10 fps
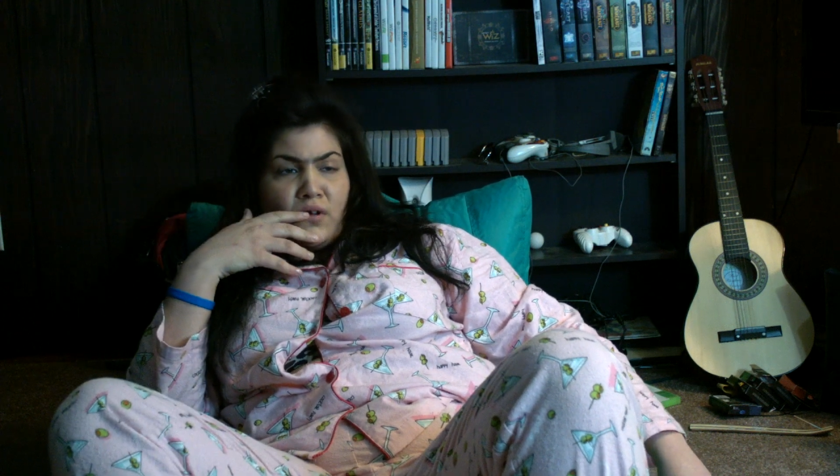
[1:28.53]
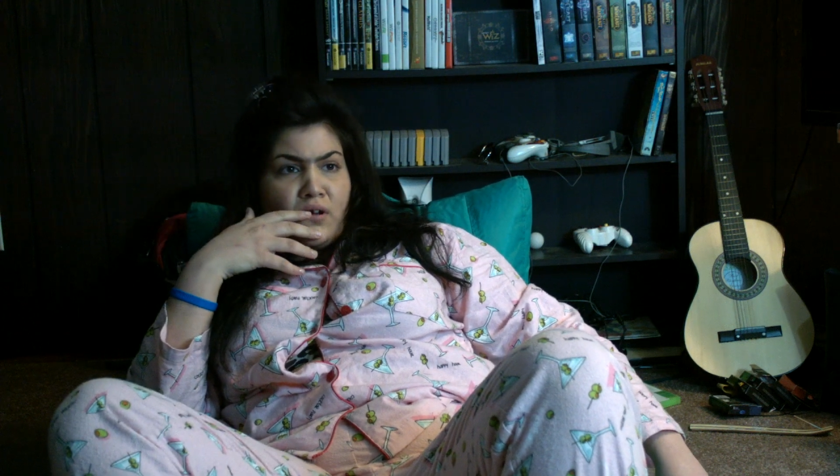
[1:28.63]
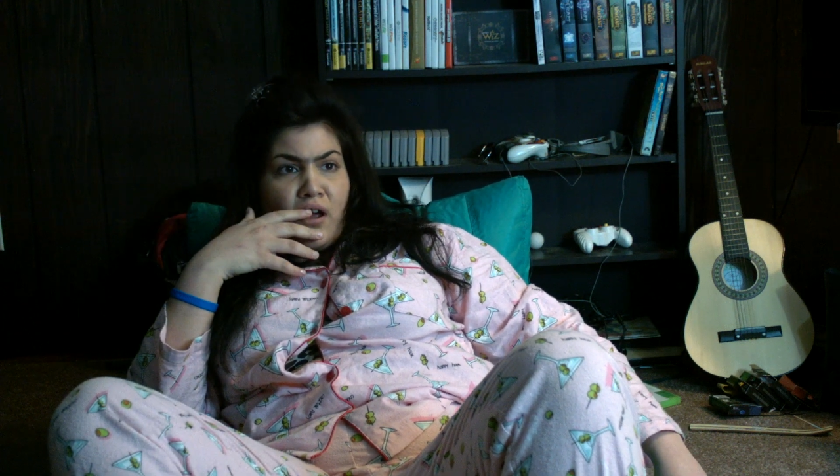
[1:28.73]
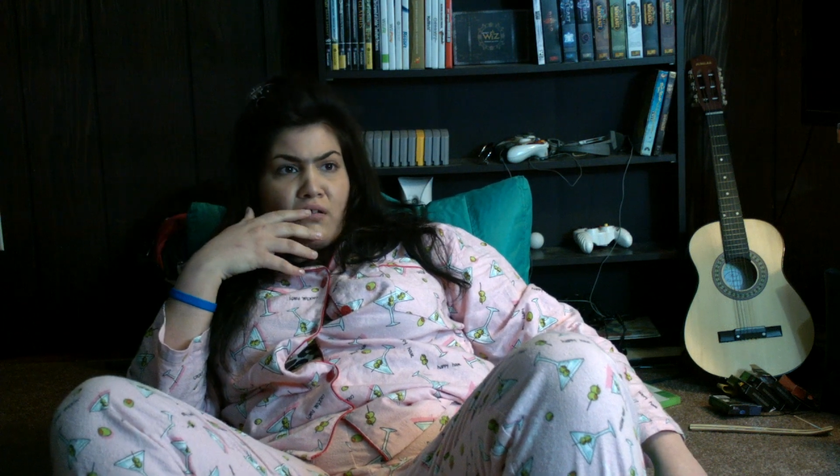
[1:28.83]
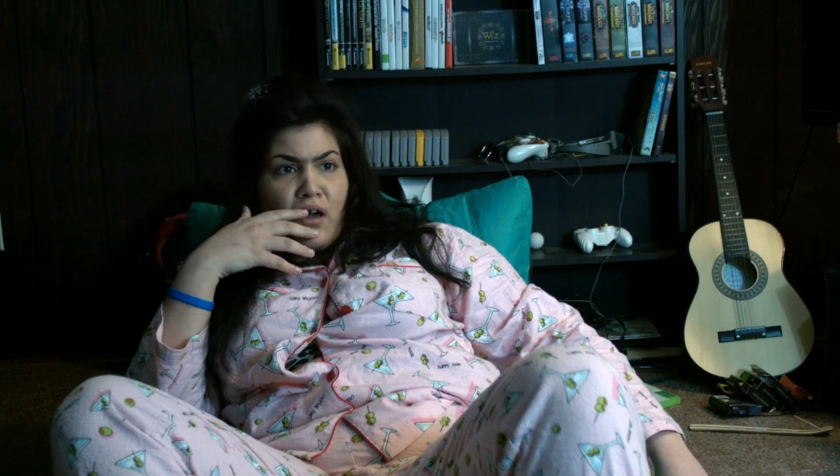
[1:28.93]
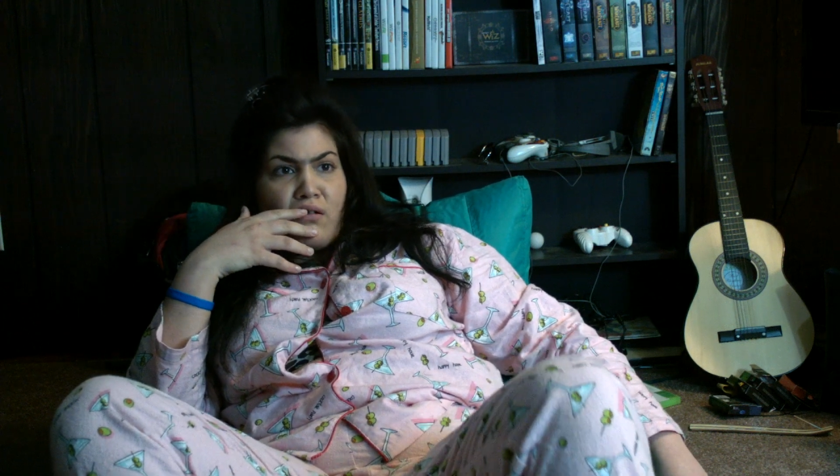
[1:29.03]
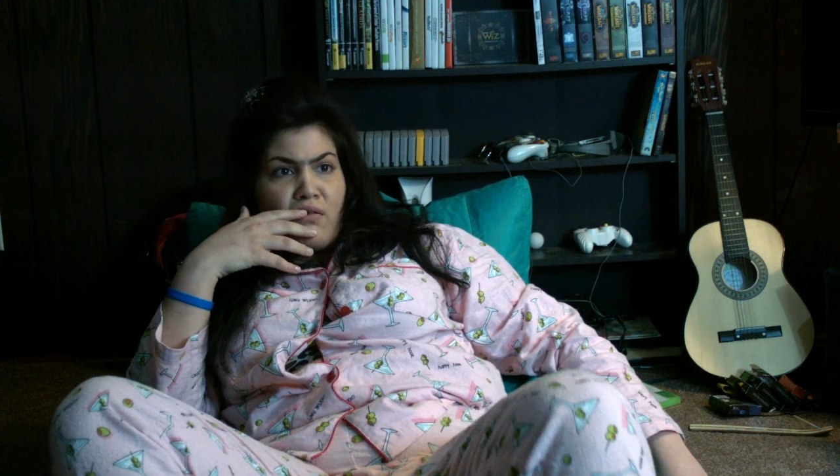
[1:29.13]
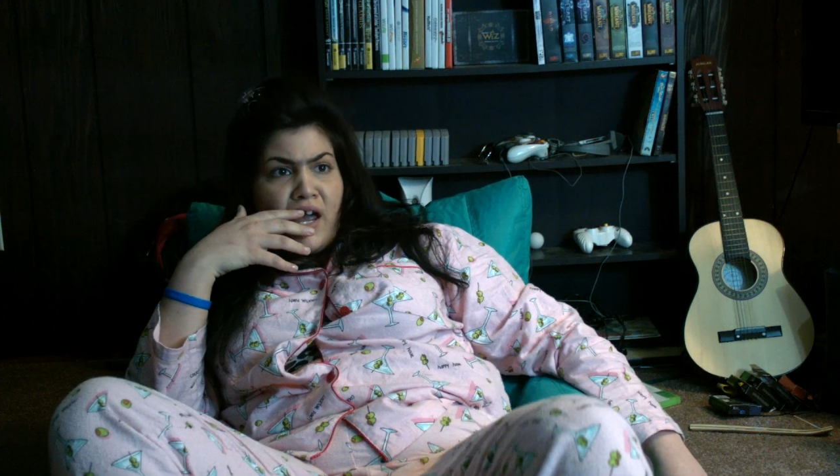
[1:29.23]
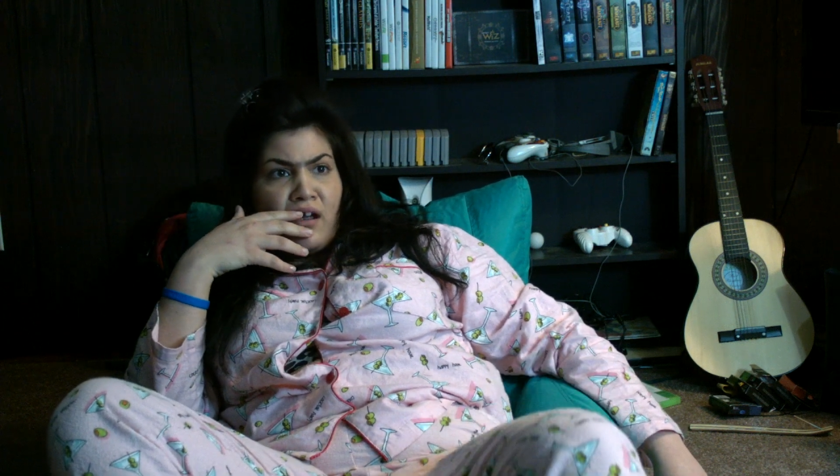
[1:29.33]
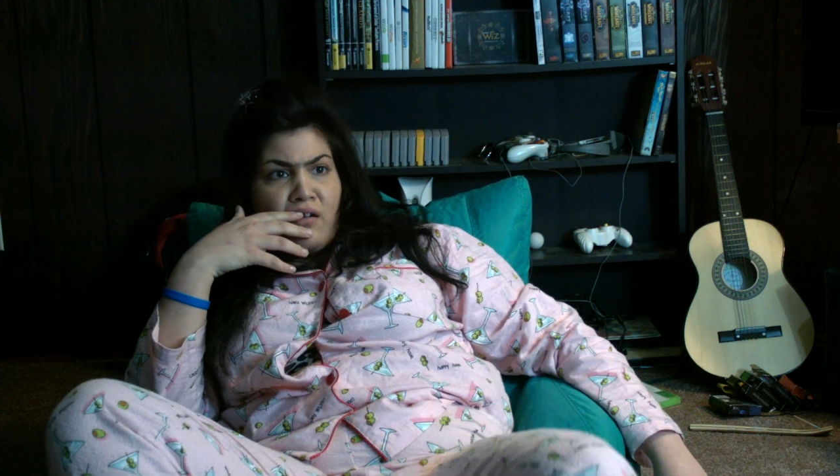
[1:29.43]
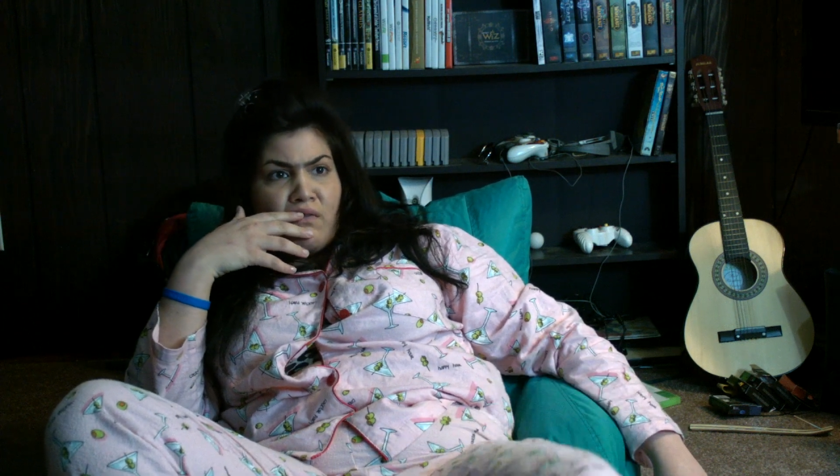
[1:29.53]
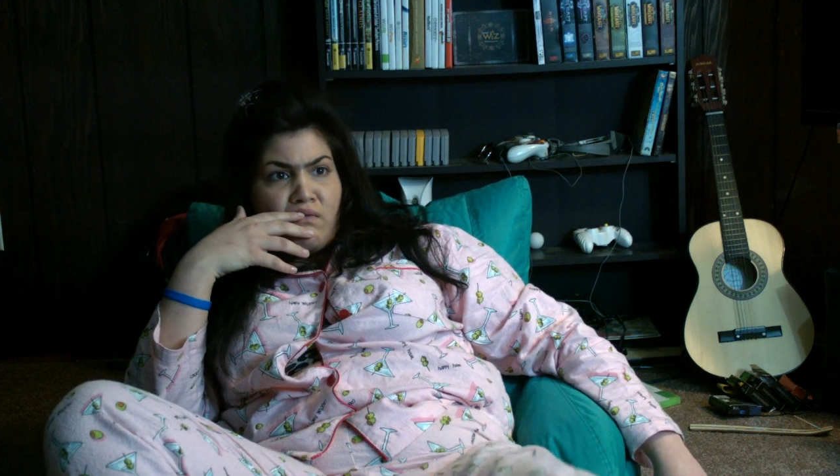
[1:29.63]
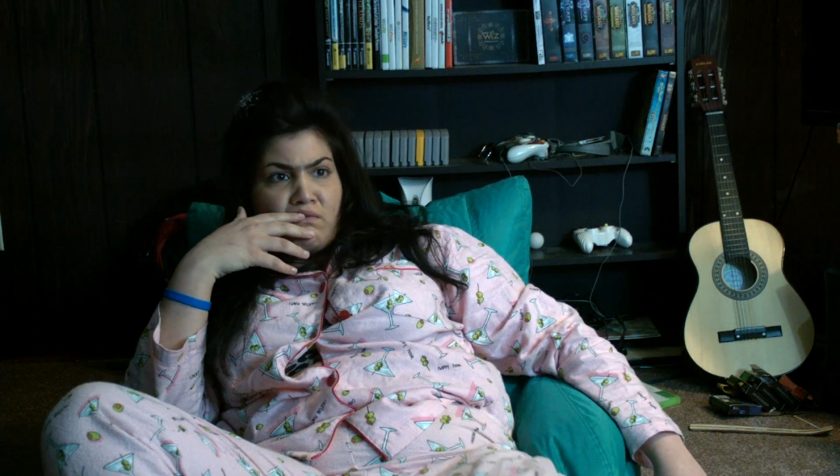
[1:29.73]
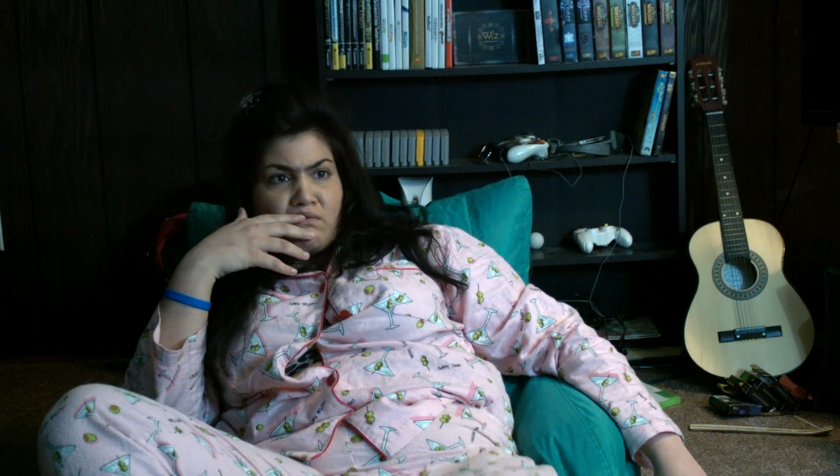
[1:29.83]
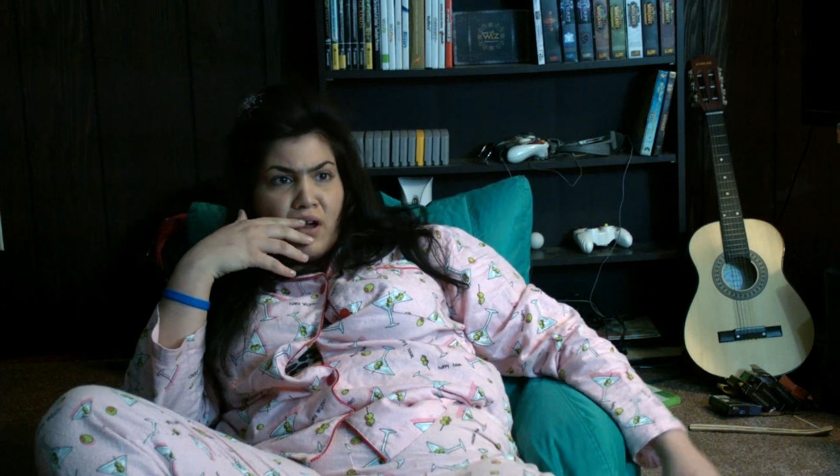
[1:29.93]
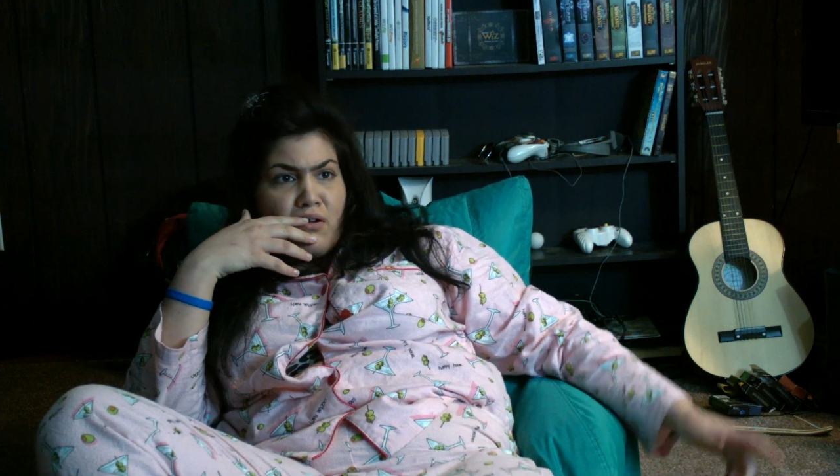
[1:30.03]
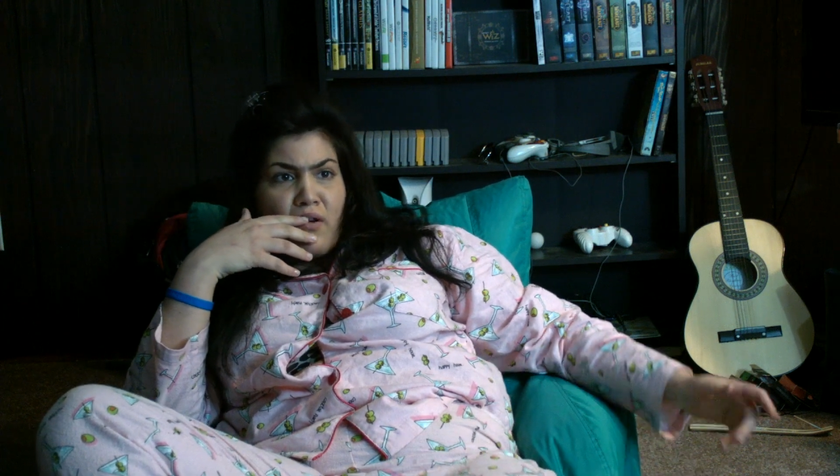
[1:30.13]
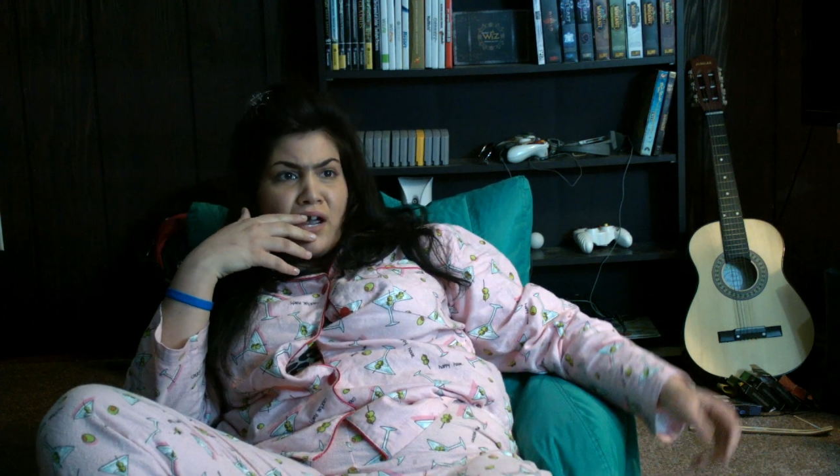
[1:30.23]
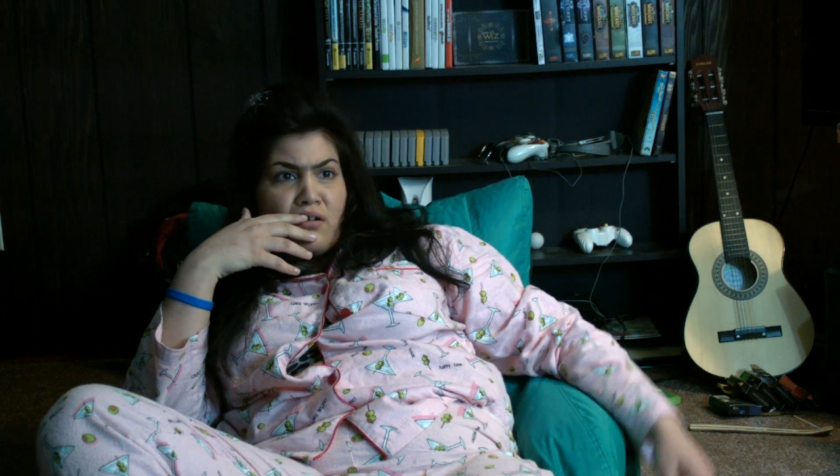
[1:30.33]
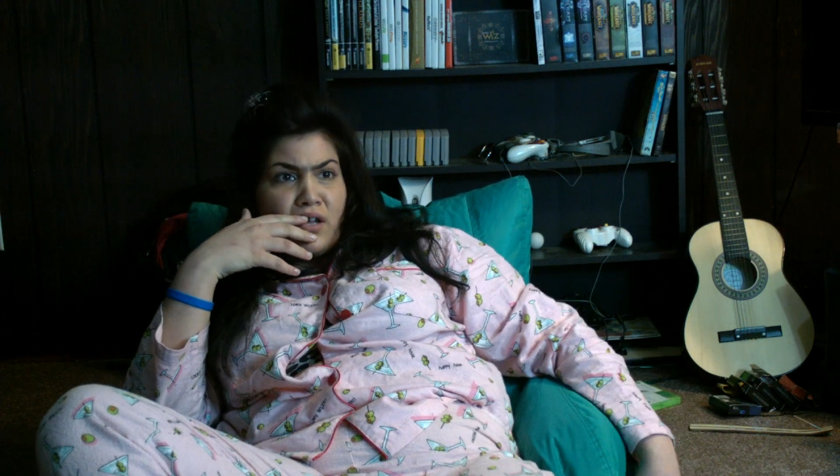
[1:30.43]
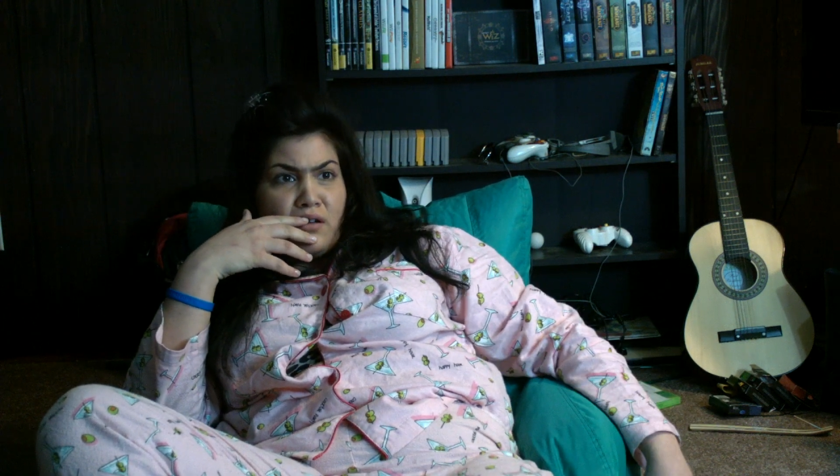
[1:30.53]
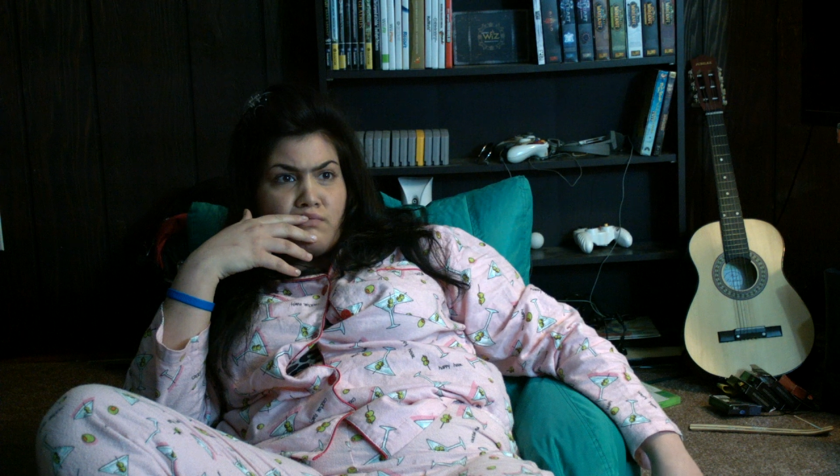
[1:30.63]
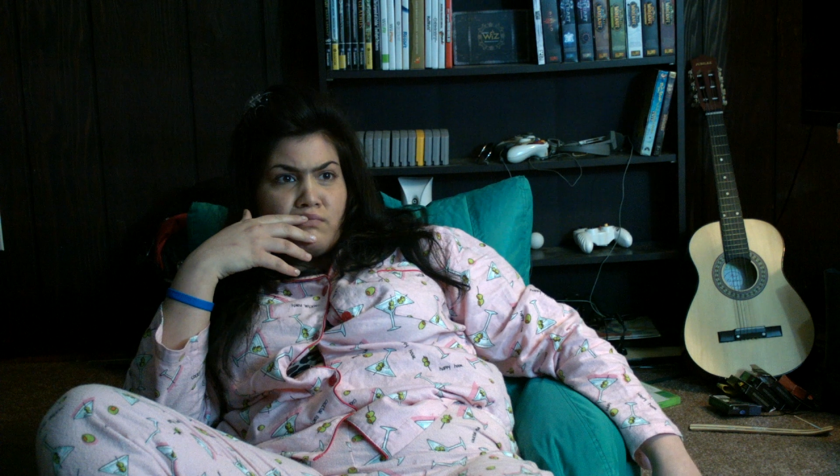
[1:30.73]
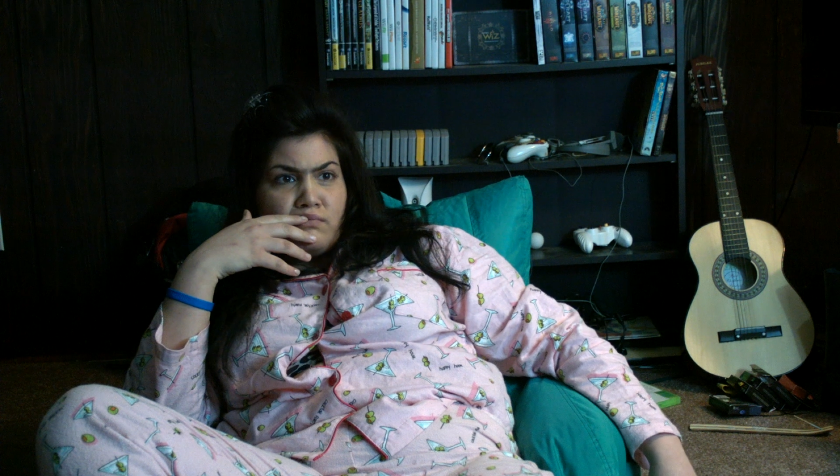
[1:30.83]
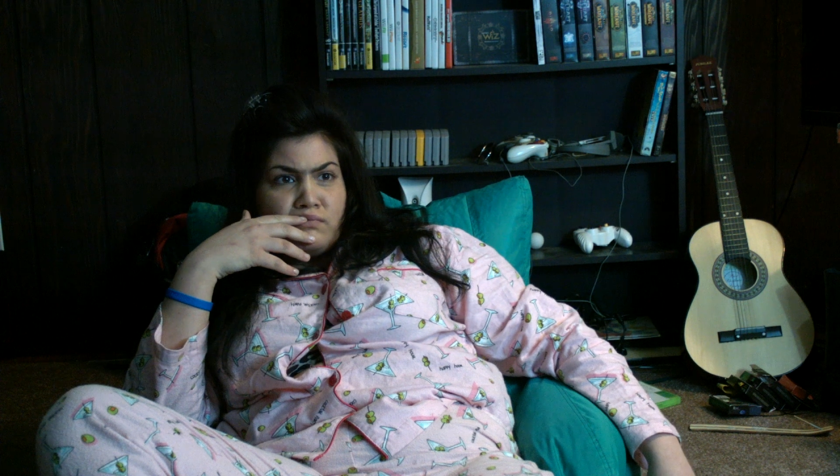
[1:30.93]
you know, go away. go away on that.